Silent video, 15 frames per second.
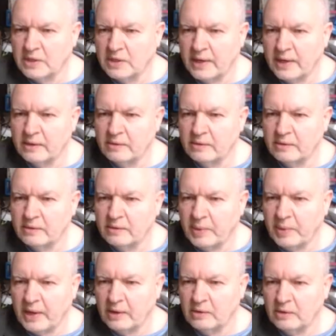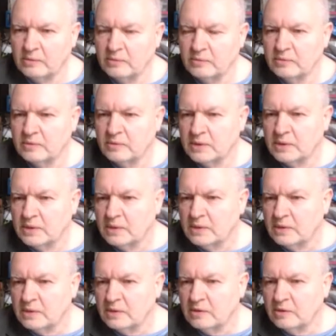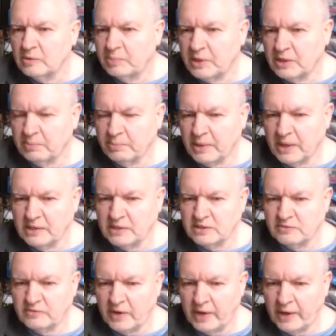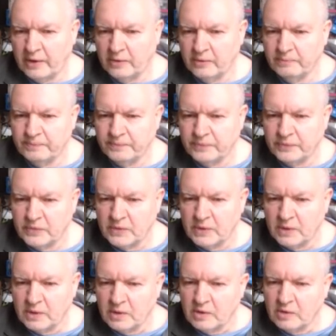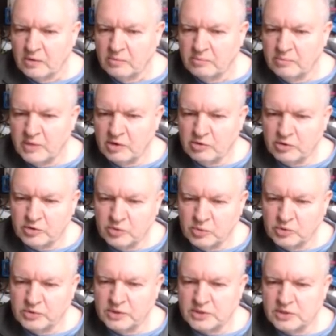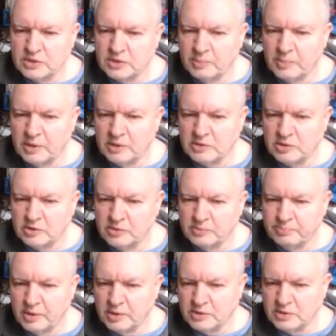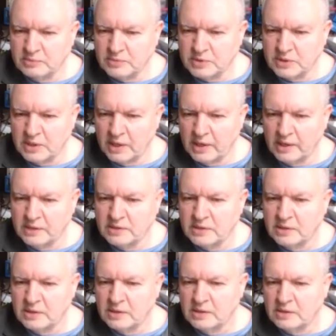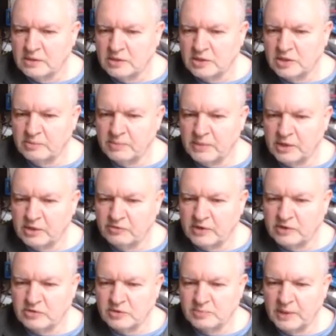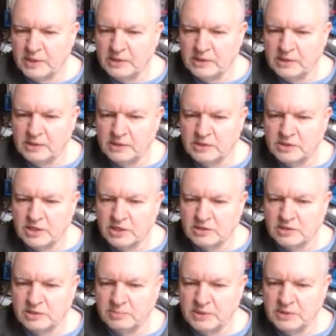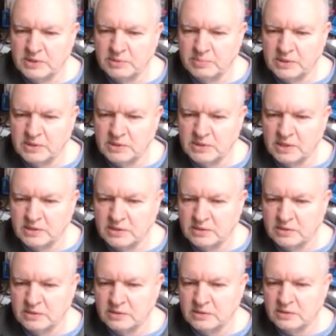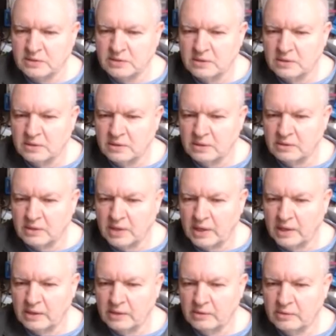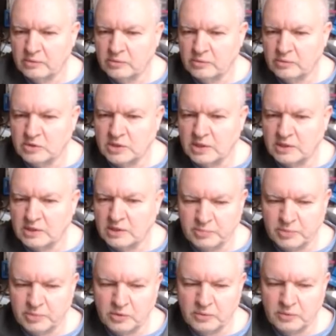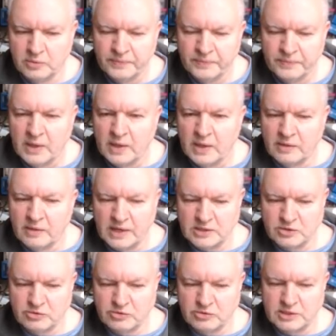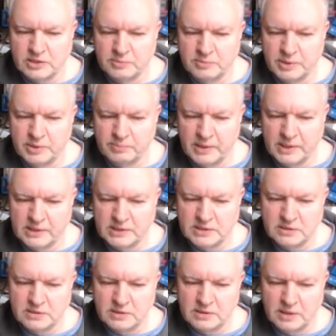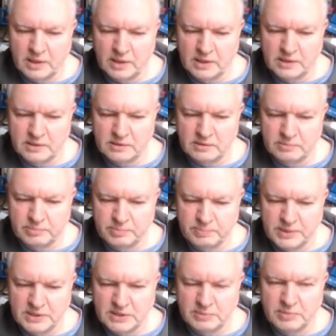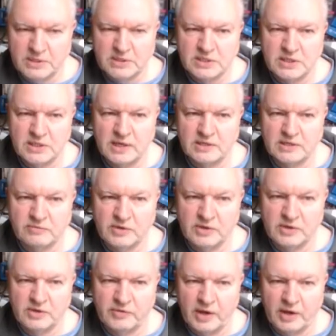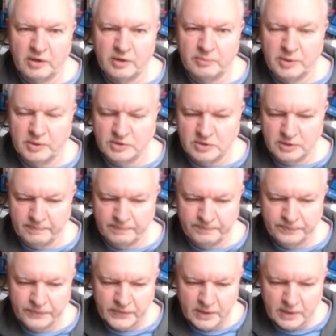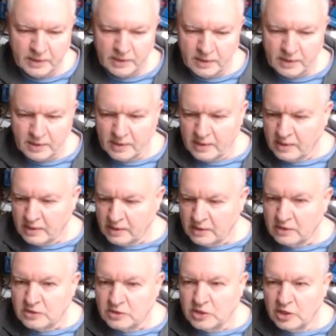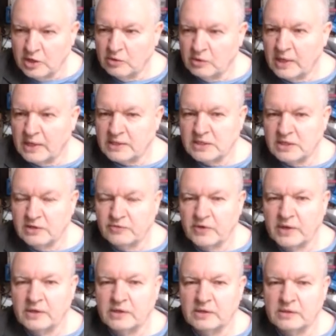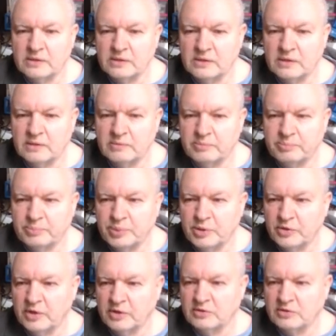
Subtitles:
that. What about the pick and place file? Mirror the coordinates of the components on the bottom side. Some manufacturers may need it. JLCPCB doesn't. Okay, we'll just export. And that's created a pick and place PCB CSV file at the bottom. So let's see if I can put